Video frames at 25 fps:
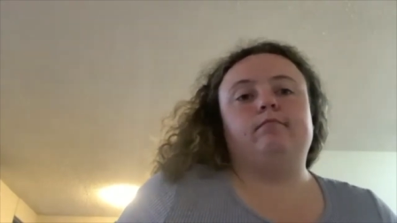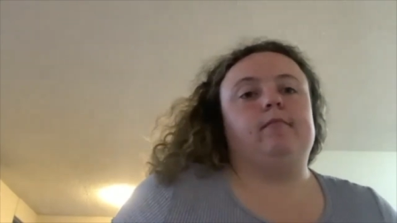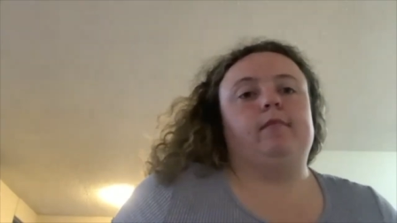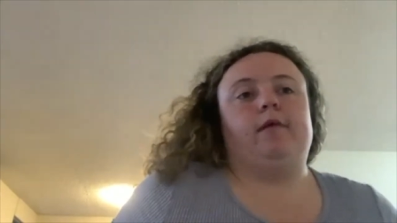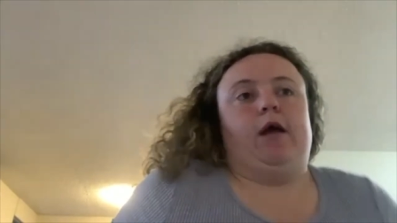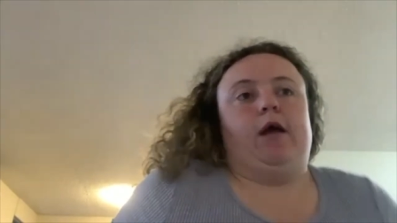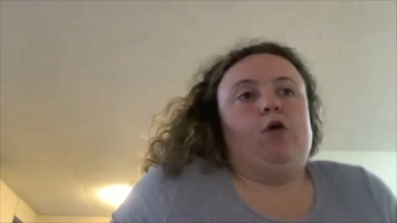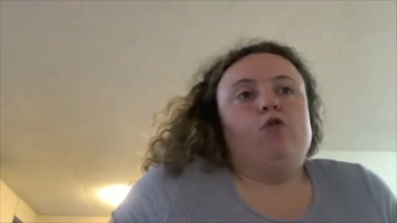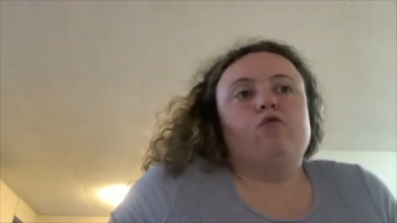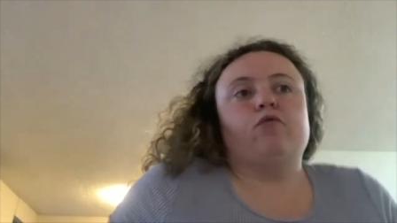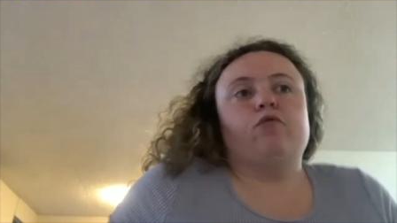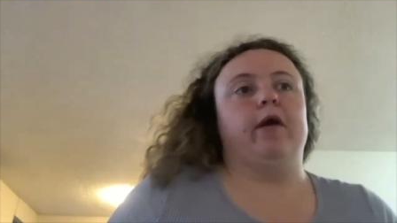
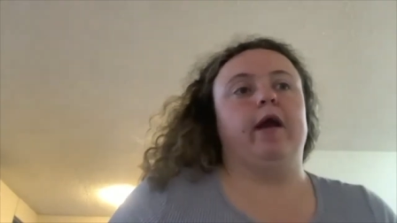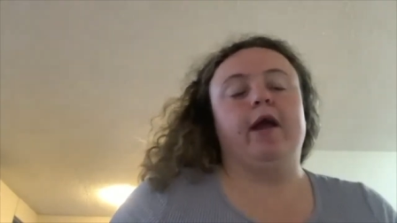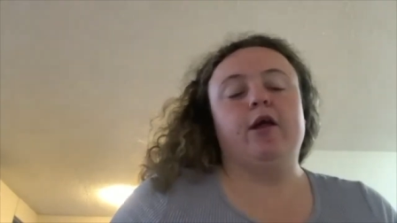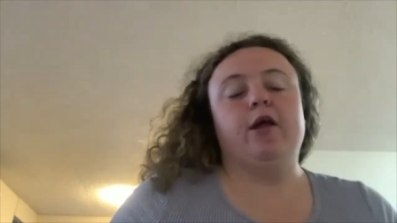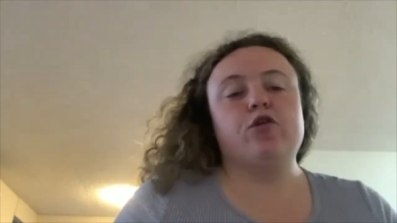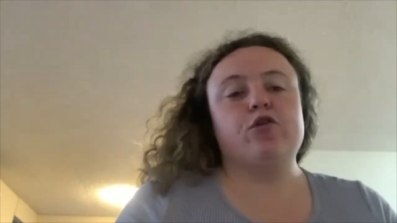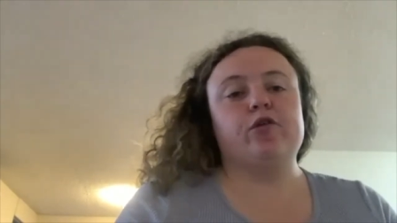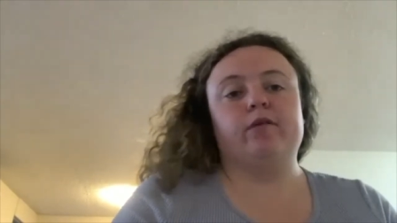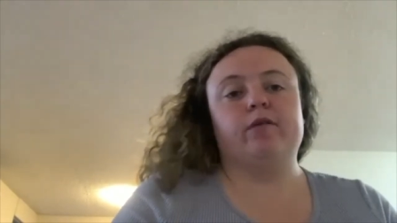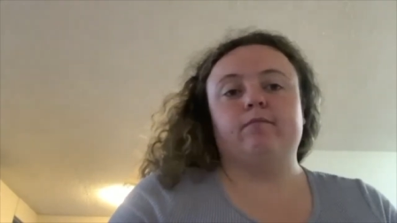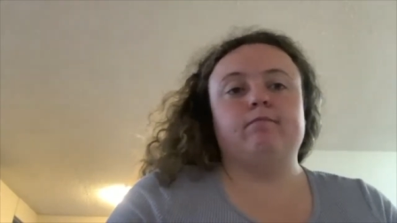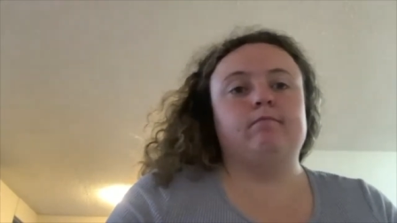
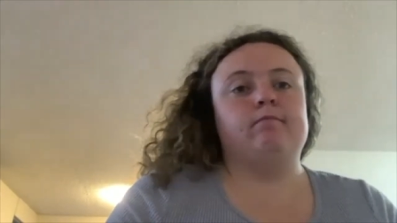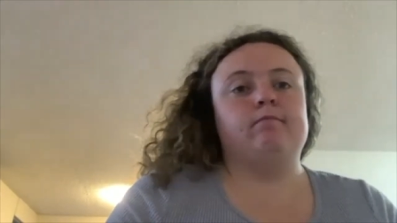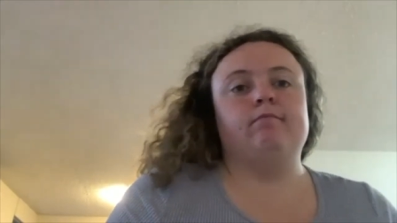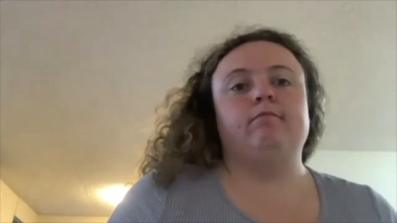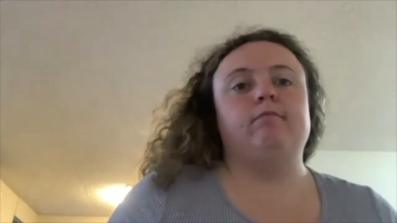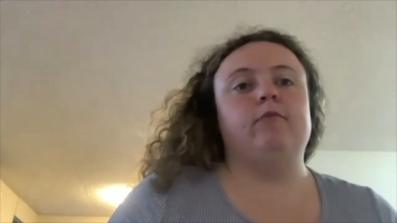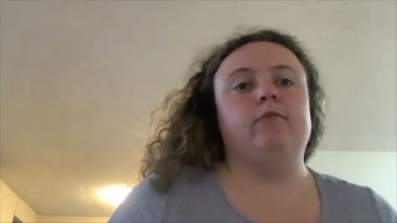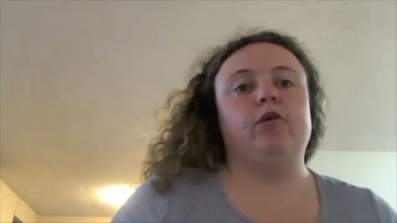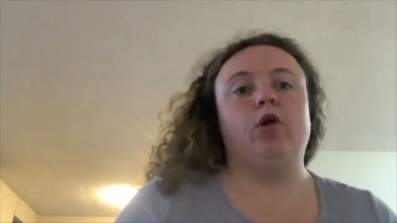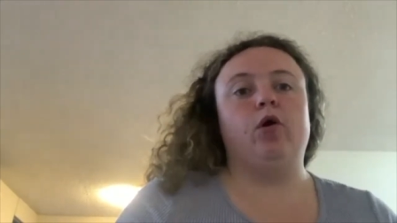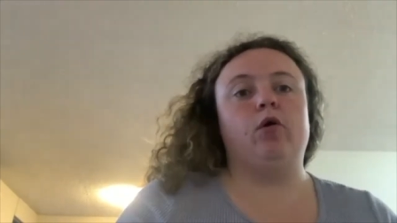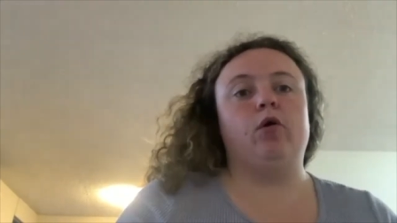outrage. And,
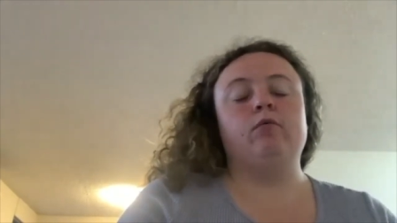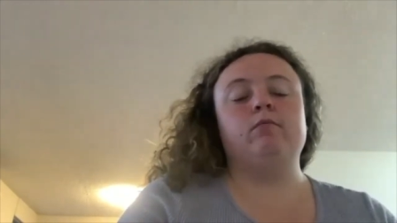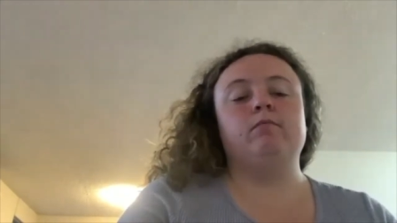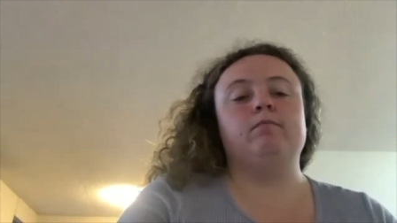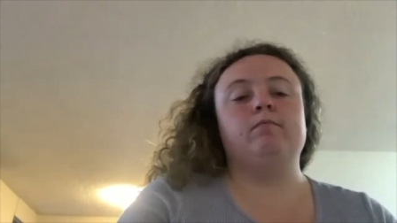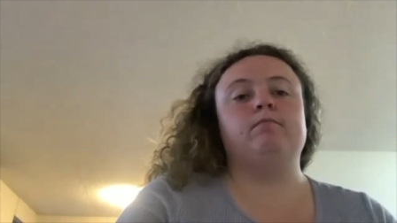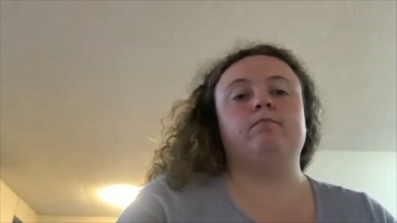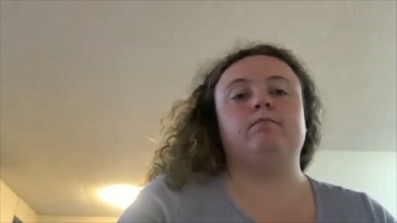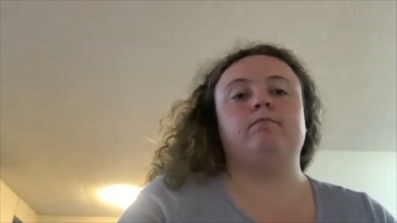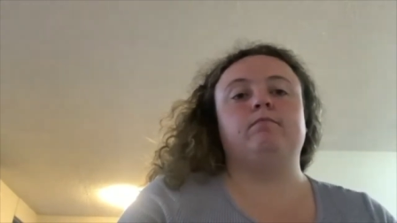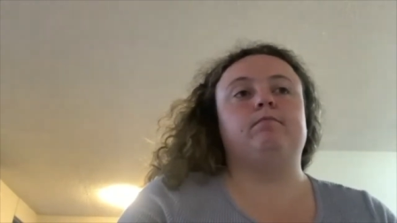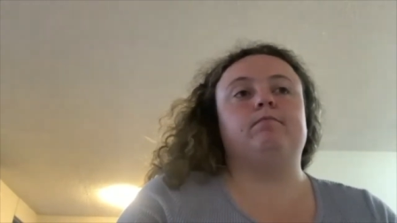
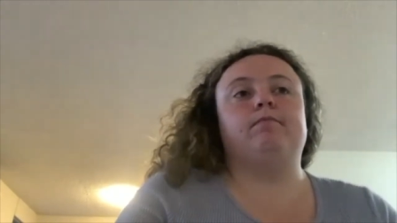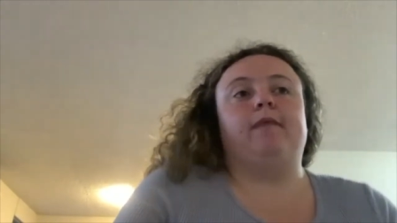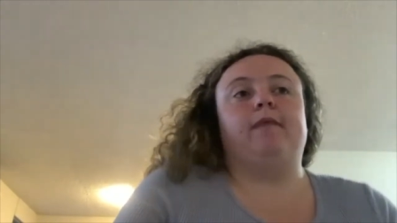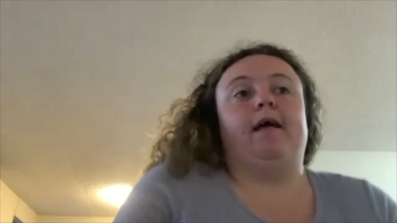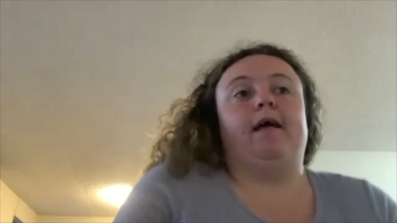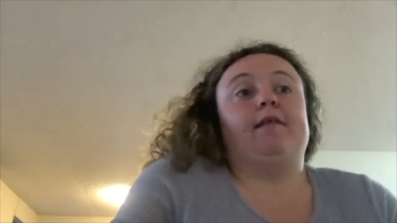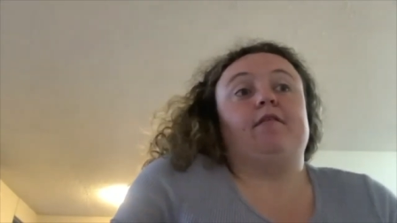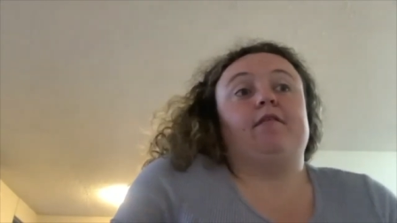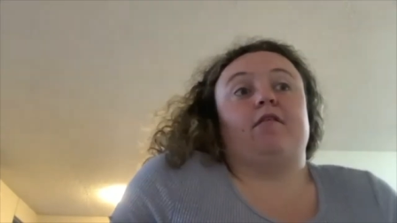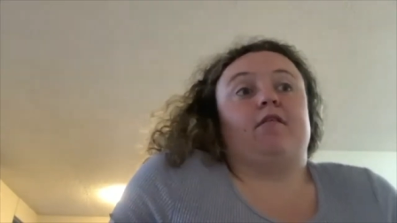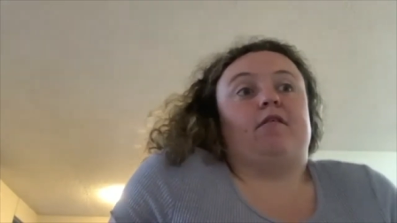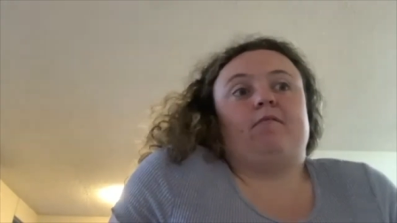
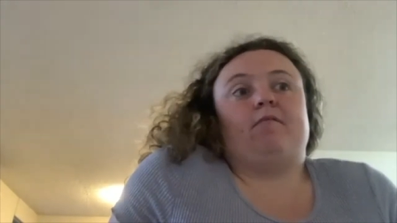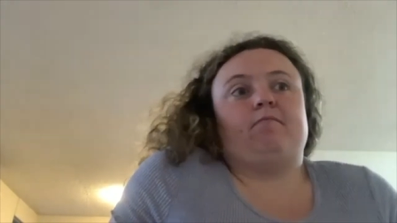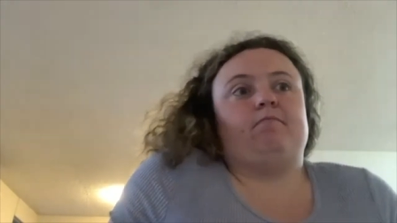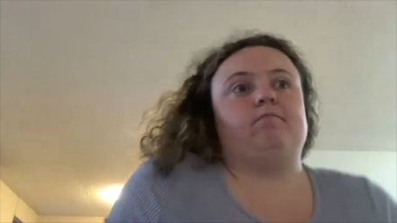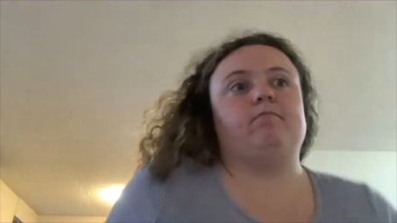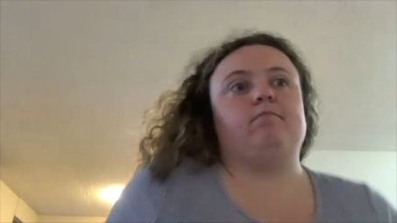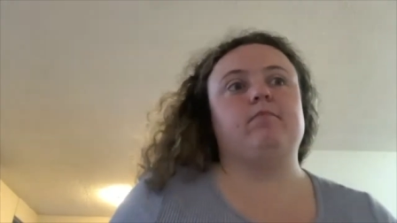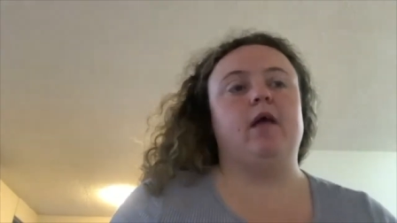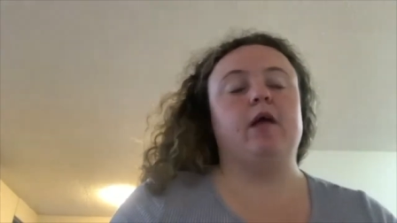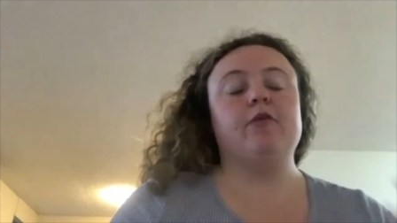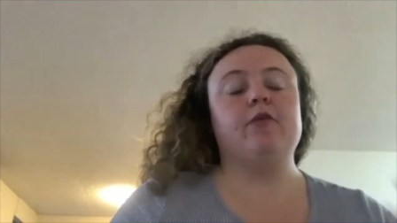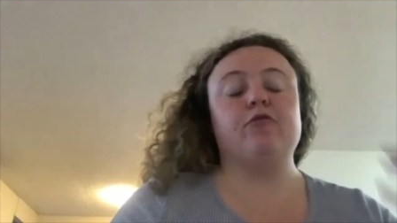that's
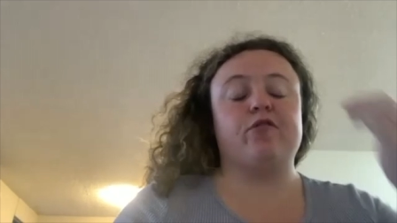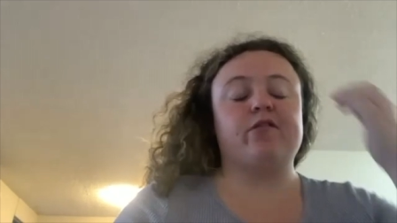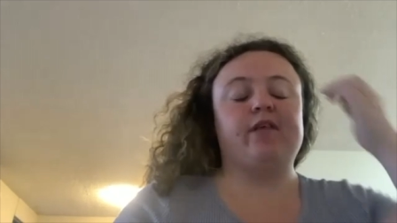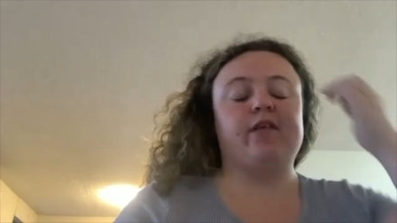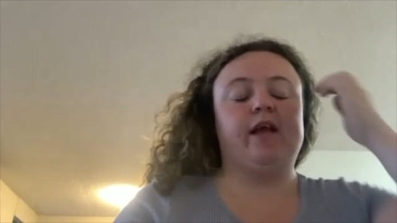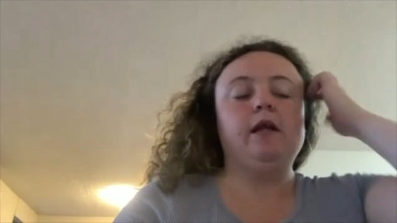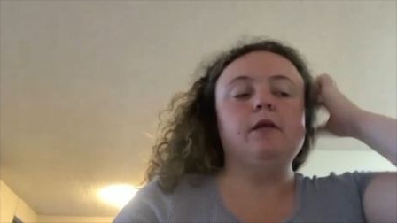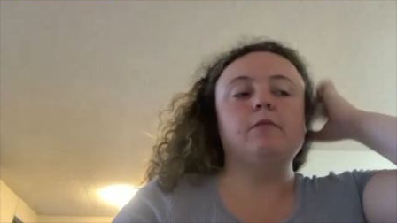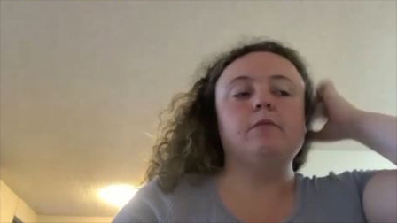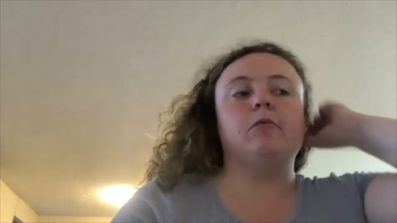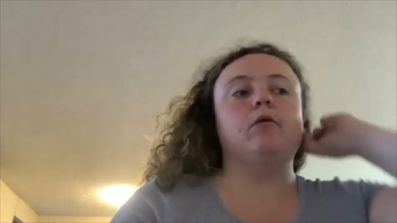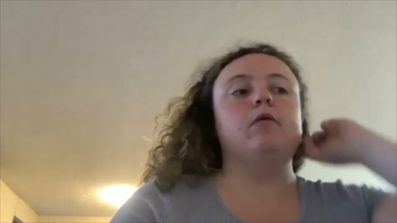
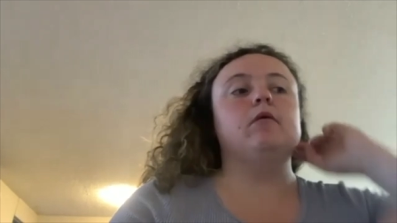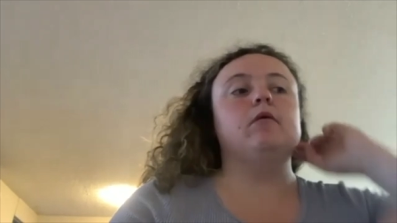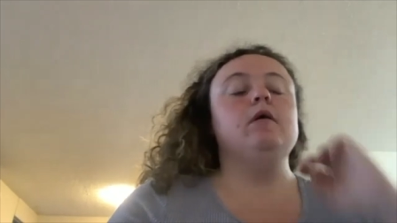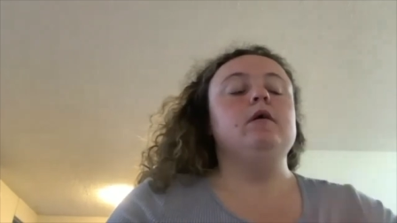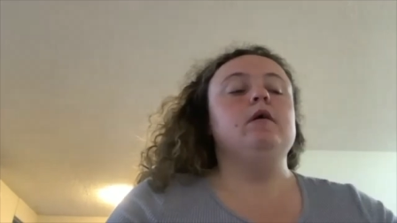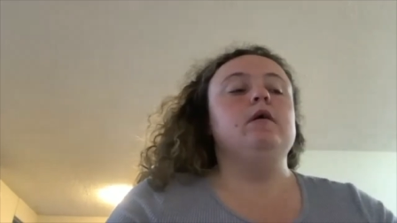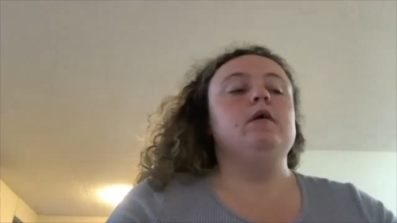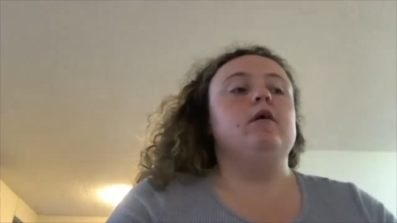understandable.